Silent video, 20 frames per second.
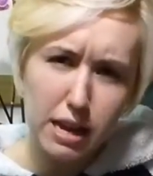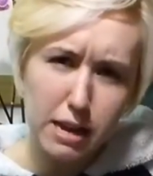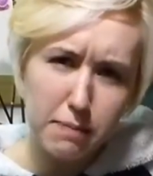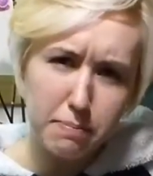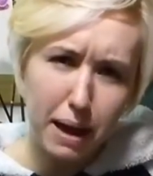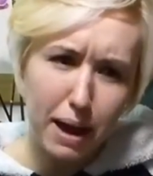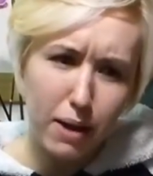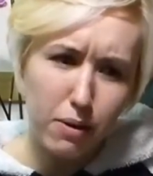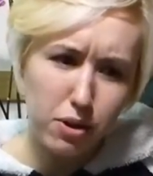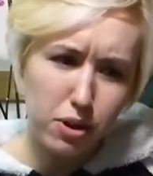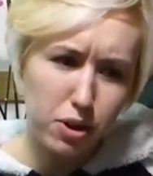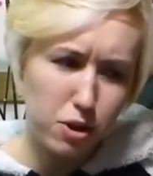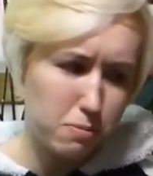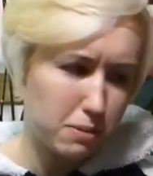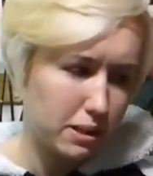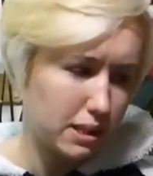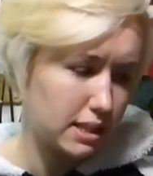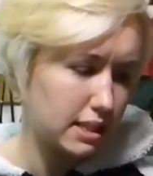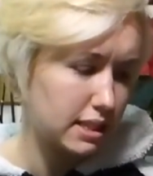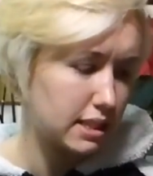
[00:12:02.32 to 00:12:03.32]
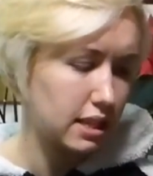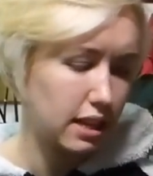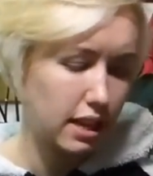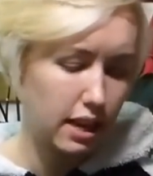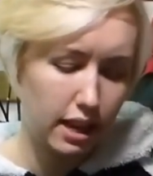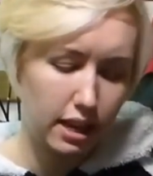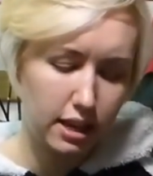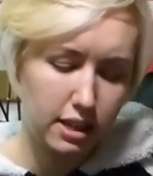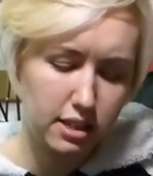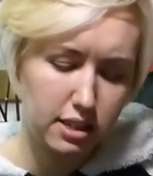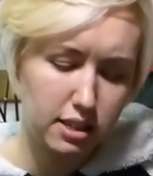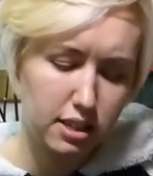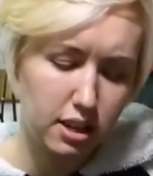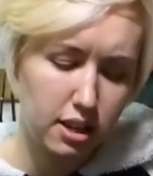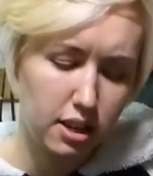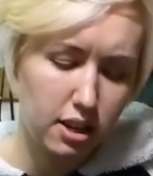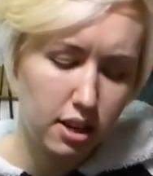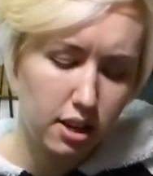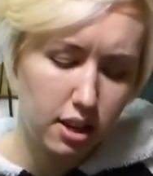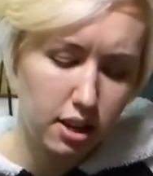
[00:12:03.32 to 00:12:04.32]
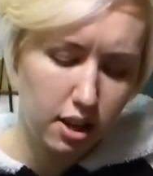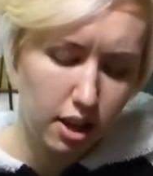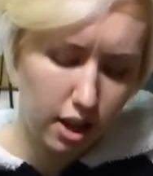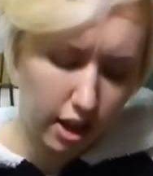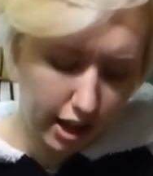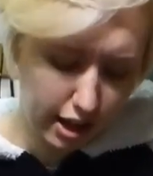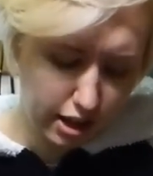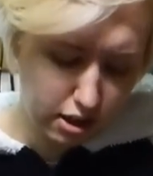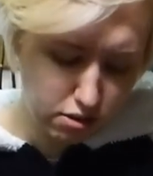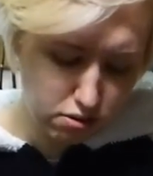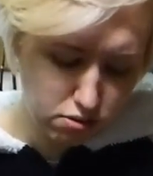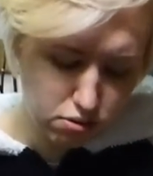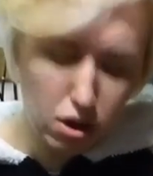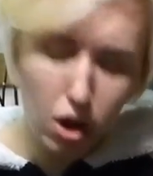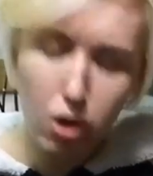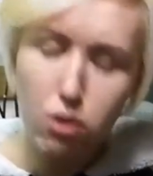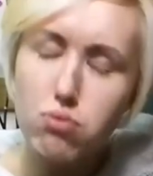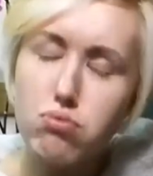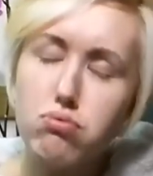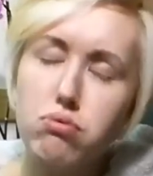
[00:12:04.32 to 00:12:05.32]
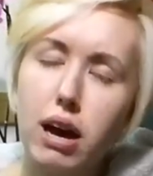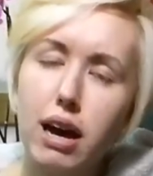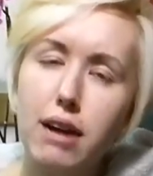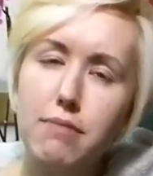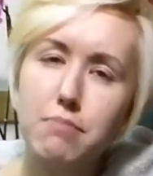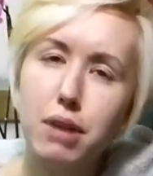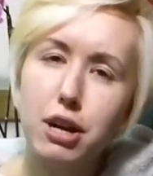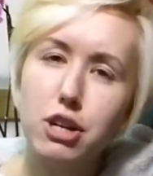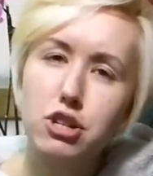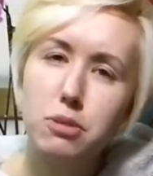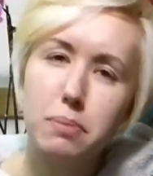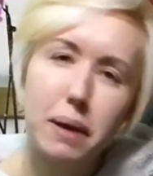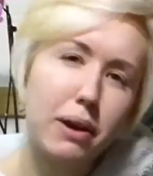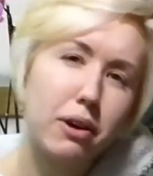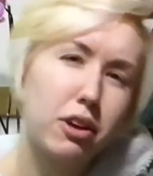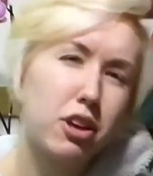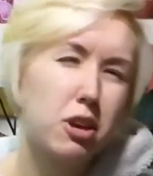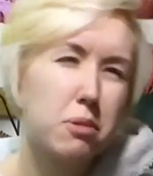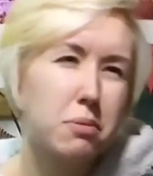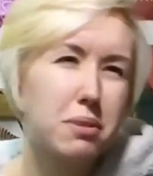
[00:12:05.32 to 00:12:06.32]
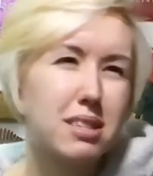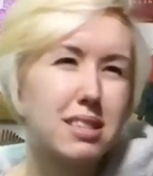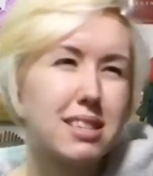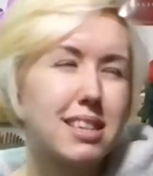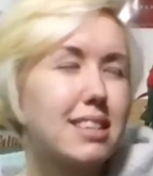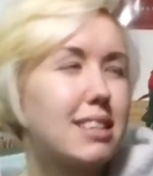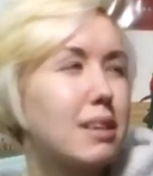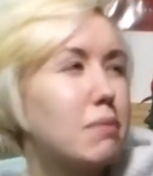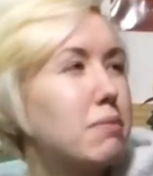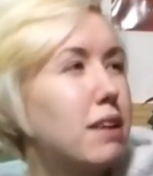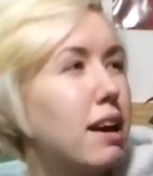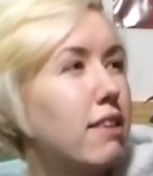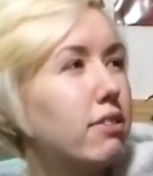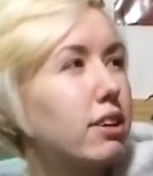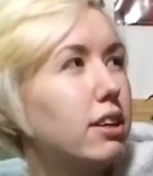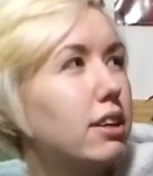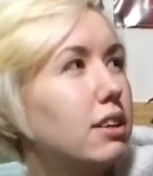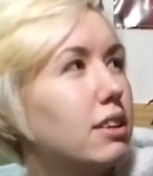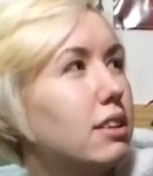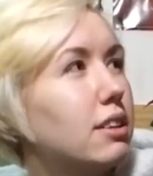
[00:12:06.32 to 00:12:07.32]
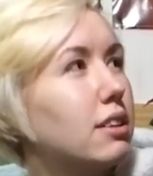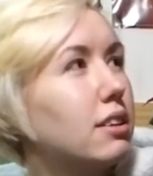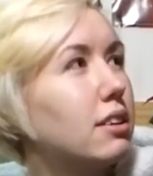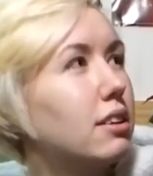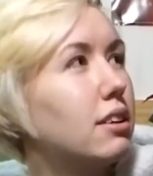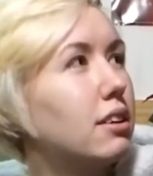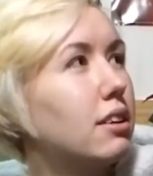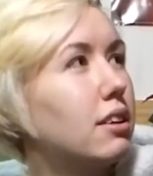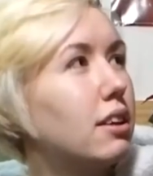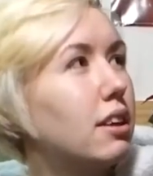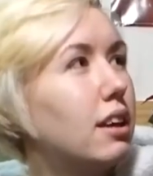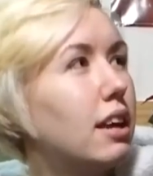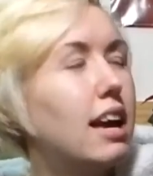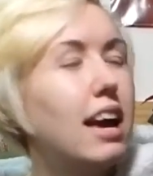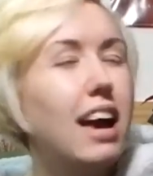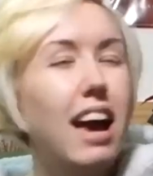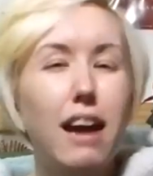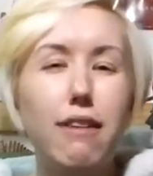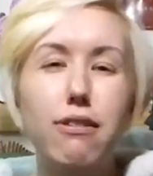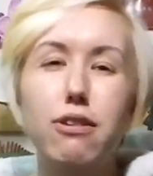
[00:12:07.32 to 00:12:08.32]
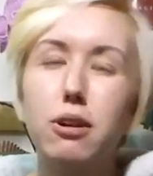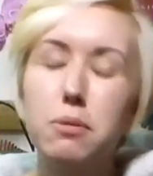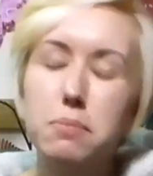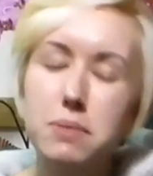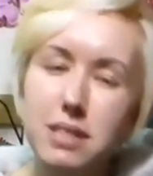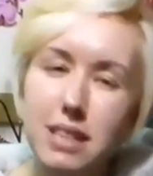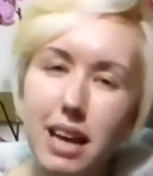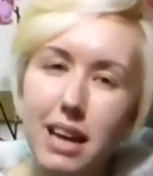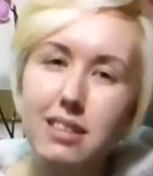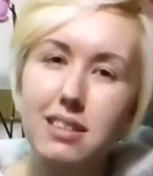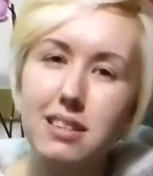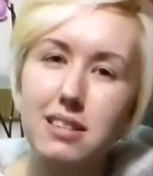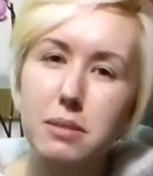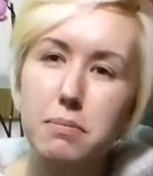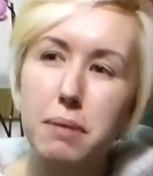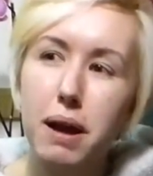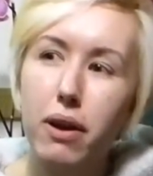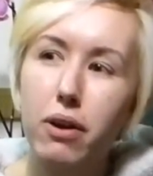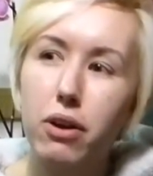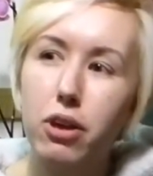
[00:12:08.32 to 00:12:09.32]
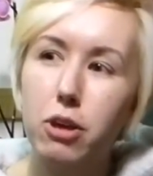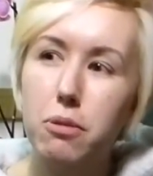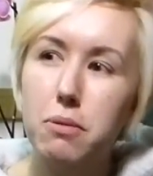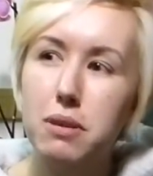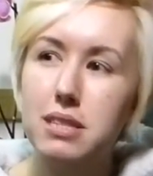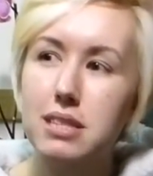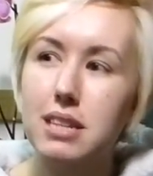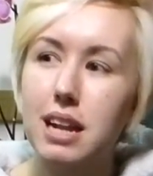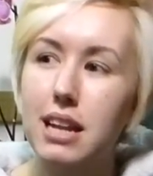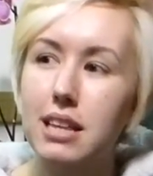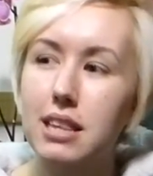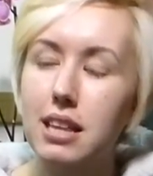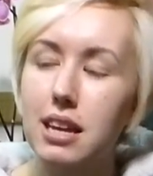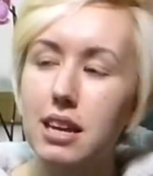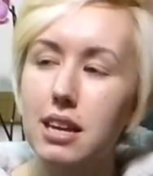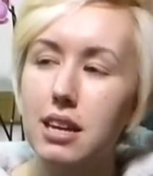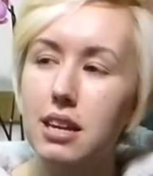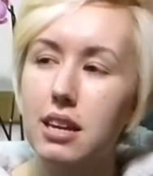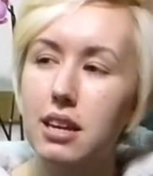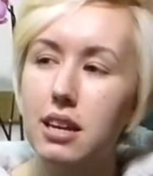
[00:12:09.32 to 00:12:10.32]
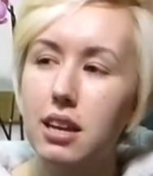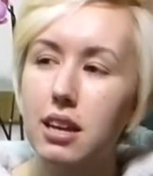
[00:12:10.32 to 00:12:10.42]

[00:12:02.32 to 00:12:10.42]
about humans. And I don't know that much about humans, because I'm never... Everyone obsesses about humans, and I think